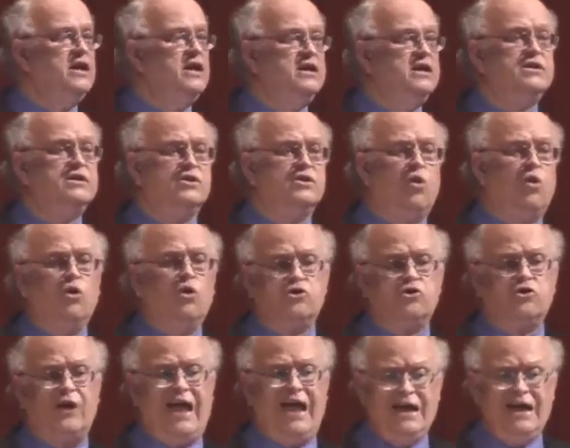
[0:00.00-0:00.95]
is an
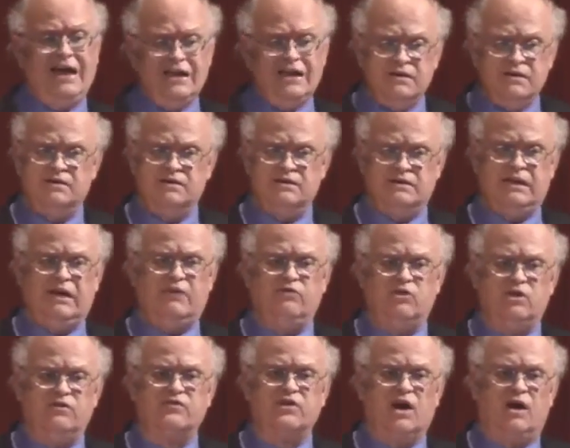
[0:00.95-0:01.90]
order n
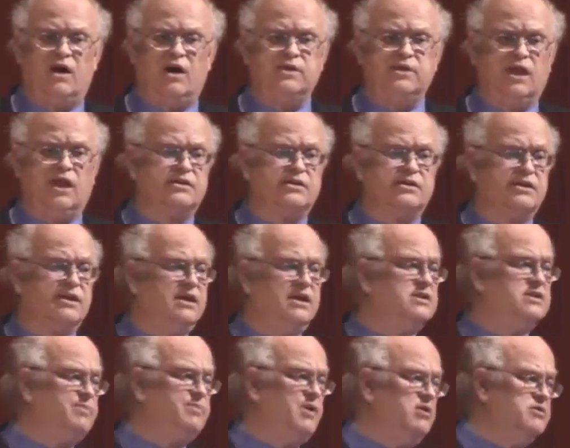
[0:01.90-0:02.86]
level of complexity, as
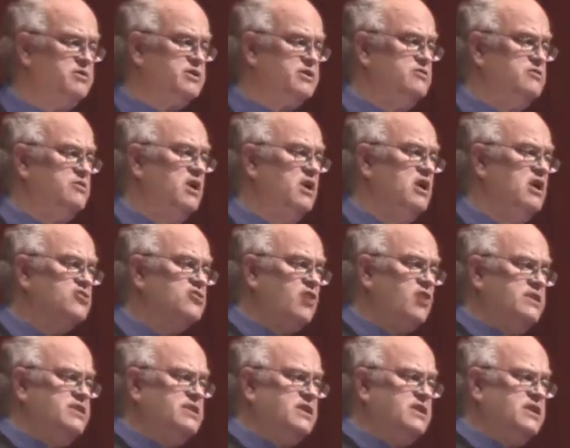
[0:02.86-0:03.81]
opposed to
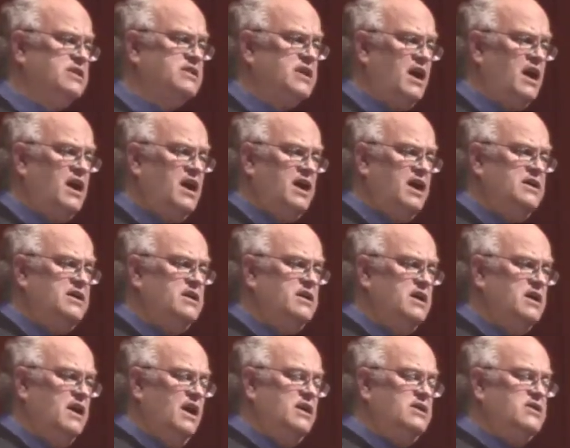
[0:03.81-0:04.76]
trying to decide
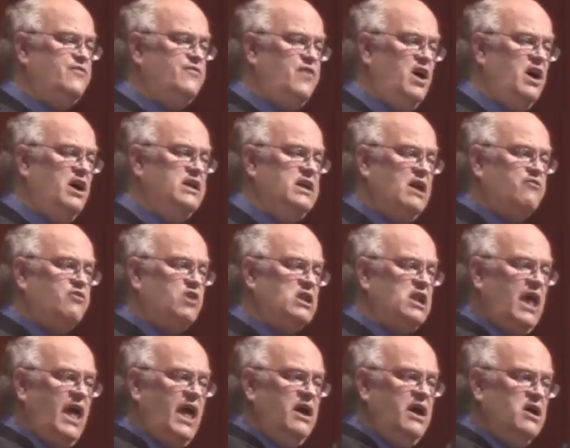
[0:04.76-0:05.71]
and define every
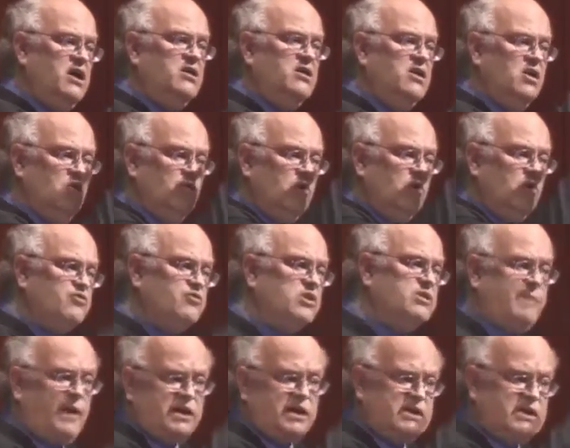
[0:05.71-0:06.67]
layer with
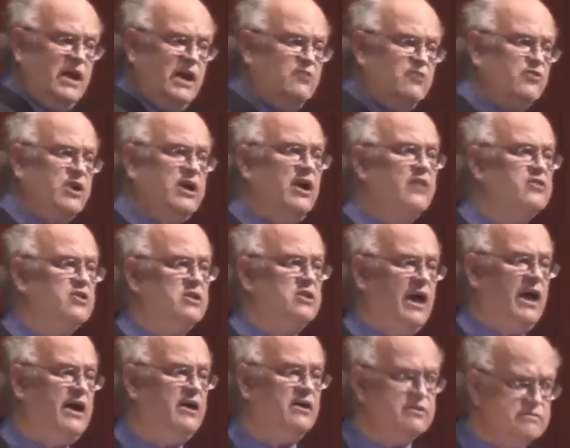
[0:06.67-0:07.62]
respect to every other
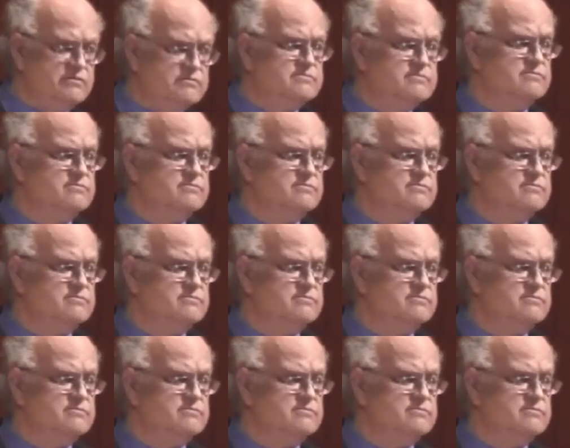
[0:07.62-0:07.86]
layer,